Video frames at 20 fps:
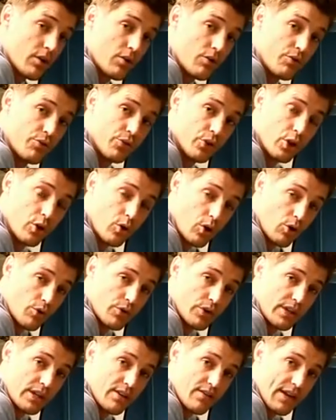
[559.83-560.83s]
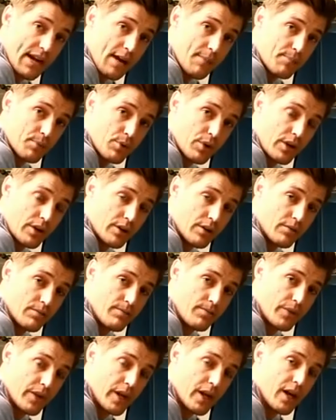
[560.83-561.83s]
flow over the evaporator,
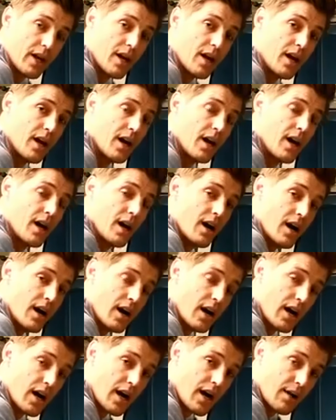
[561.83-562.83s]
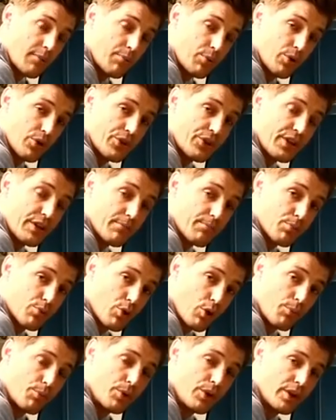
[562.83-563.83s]
I put the
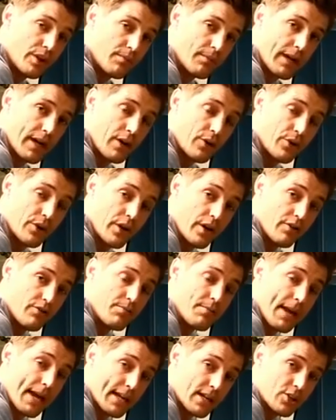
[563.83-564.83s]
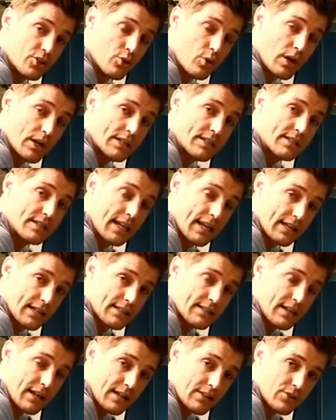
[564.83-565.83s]
appropriate amount of Manitowoc
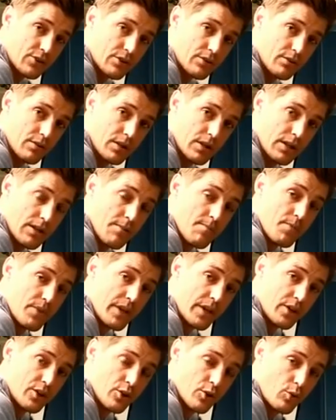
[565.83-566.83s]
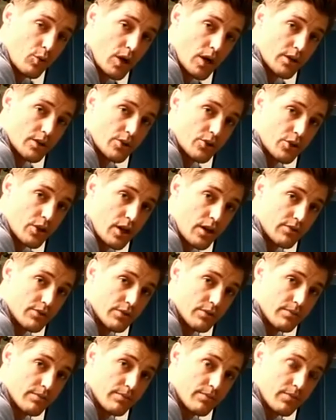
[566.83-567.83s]
sanitizer into the water trough.
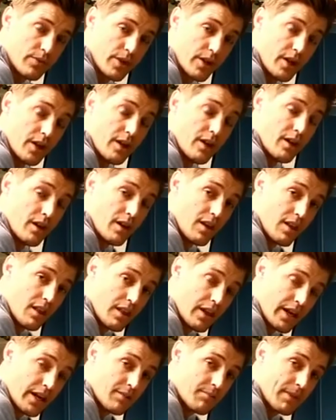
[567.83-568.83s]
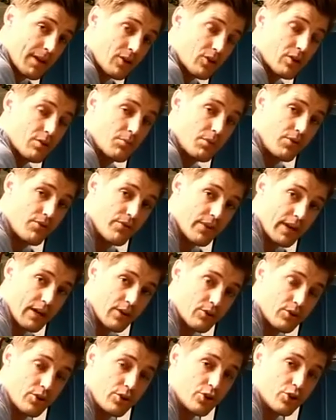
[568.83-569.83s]
That amount can be
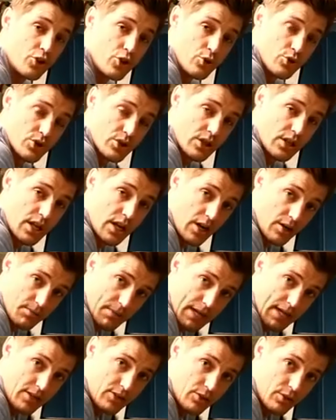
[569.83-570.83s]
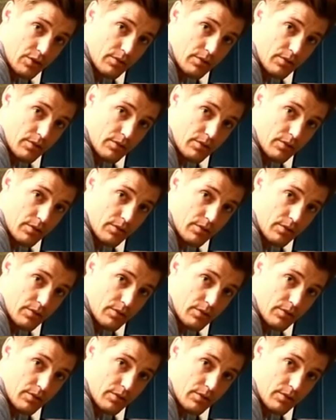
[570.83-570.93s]
found in your use and care manual.